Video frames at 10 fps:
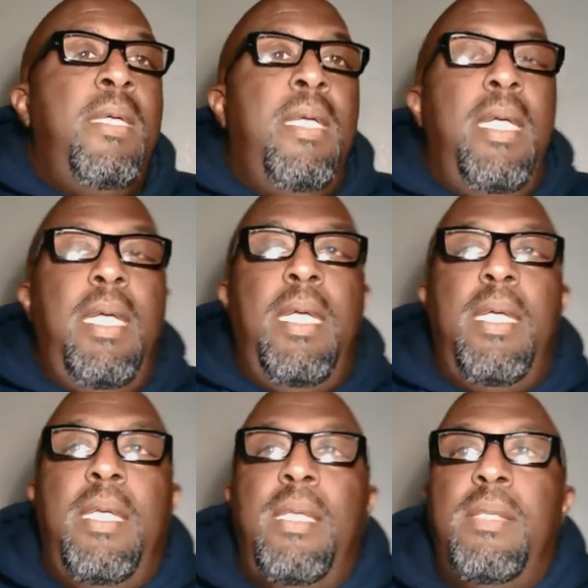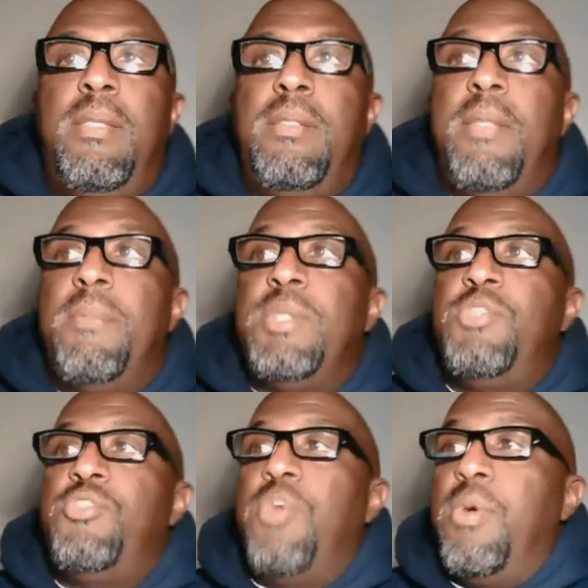And the
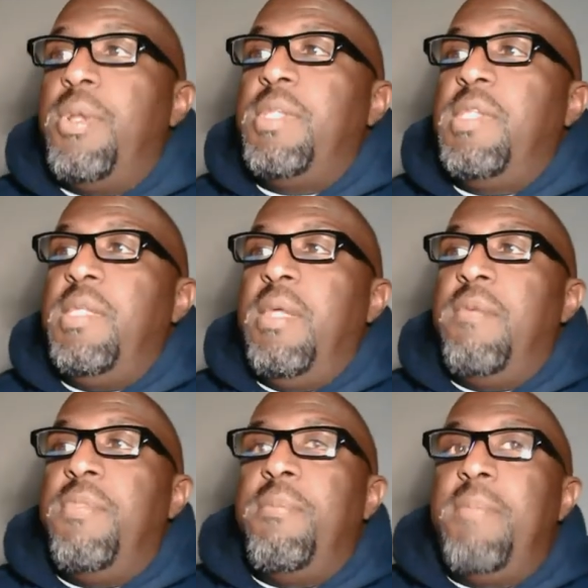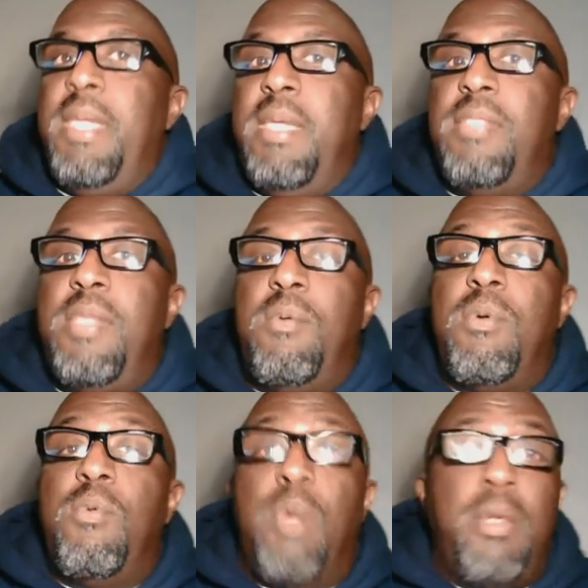majority of the men that were
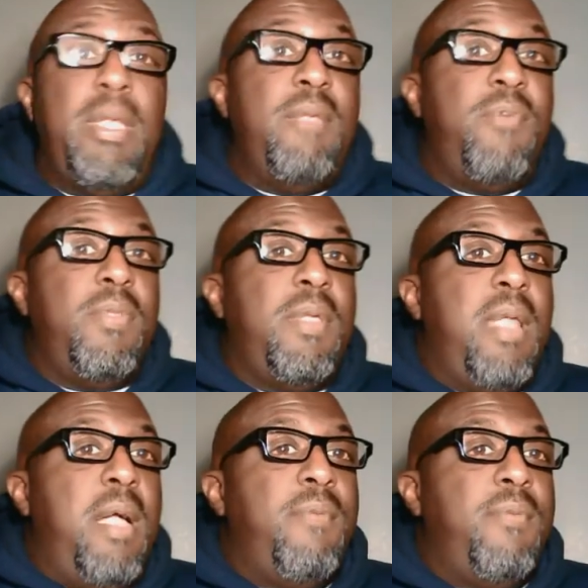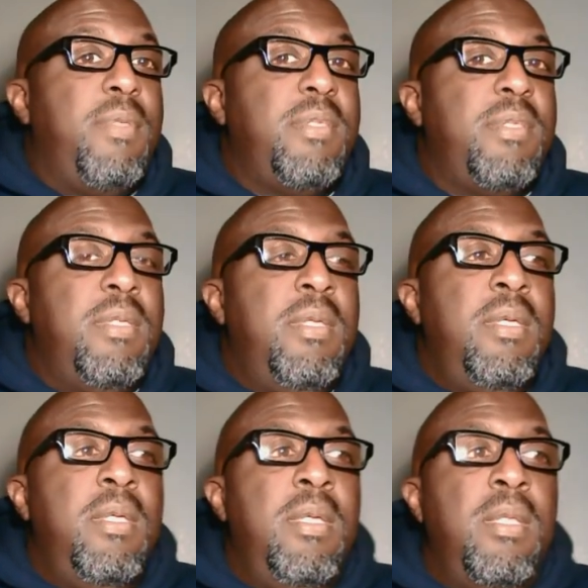working for the conference
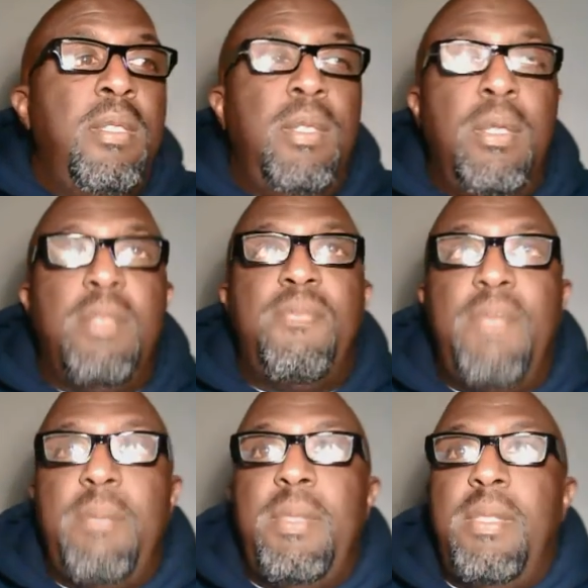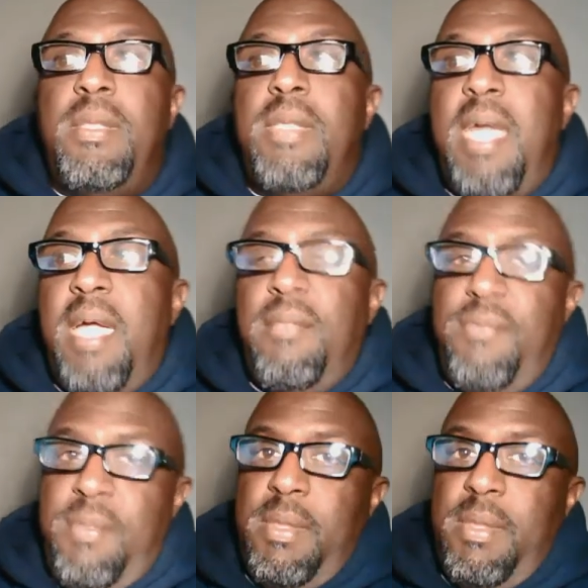looked feminine and acting.